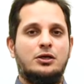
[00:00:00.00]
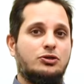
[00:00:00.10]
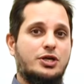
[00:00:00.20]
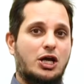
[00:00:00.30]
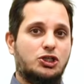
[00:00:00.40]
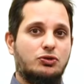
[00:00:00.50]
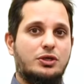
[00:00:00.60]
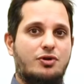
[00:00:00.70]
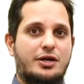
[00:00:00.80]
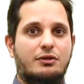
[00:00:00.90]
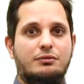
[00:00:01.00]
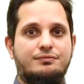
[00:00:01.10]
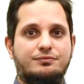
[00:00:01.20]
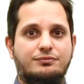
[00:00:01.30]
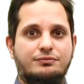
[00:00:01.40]
You got to show the credit.
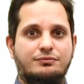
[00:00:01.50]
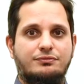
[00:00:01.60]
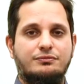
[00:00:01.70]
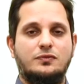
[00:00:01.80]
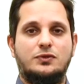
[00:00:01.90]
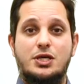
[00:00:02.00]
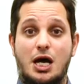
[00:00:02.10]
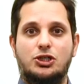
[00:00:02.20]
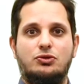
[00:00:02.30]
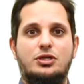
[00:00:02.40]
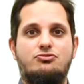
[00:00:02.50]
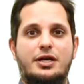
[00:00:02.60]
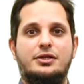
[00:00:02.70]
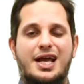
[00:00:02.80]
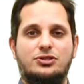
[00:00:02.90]
You got to show the
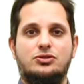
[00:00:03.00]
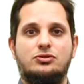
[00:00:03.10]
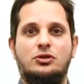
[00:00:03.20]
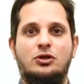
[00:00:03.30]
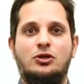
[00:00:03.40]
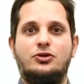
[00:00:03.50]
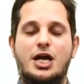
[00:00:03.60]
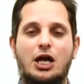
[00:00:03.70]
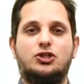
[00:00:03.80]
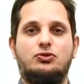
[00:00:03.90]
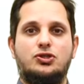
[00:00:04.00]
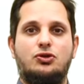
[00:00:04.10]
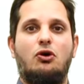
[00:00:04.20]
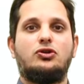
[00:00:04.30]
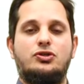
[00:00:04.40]
credit, yes. You got to show the
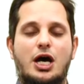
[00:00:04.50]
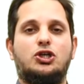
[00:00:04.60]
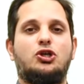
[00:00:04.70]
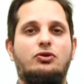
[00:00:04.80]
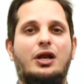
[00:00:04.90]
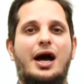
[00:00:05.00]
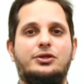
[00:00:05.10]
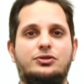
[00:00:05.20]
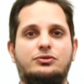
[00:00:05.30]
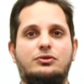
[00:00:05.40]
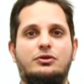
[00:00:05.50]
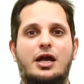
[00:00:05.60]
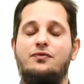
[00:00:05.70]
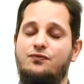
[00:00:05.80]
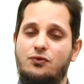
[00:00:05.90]
scores, you got to show the lines.
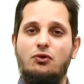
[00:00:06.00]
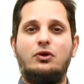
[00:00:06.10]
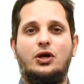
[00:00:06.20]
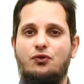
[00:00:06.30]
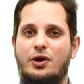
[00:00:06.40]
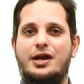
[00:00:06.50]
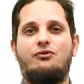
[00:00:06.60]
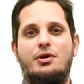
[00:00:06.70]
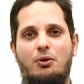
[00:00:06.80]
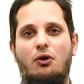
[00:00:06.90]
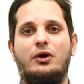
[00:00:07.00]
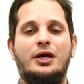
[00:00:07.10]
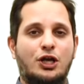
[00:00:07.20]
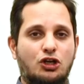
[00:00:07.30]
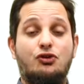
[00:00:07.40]
Okay, full credit report.
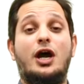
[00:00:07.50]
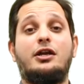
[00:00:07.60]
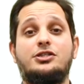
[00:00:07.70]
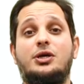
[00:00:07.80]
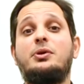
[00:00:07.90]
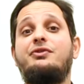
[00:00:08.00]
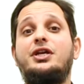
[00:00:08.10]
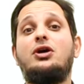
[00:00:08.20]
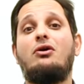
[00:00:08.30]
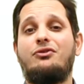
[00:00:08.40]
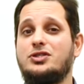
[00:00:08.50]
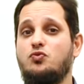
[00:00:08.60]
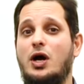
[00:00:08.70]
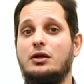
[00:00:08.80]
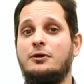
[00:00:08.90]
You got to submit with the offer as
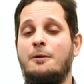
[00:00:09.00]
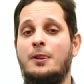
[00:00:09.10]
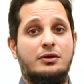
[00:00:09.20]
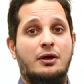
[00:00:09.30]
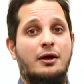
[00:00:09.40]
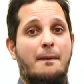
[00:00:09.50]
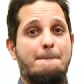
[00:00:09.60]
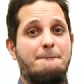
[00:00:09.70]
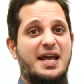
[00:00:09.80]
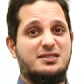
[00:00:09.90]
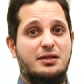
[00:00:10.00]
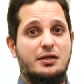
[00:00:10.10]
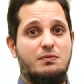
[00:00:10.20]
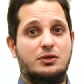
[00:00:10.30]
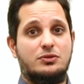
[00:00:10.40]
well. Bank
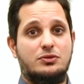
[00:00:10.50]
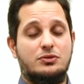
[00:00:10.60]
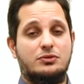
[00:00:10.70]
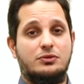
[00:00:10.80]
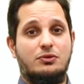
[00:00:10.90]
statements.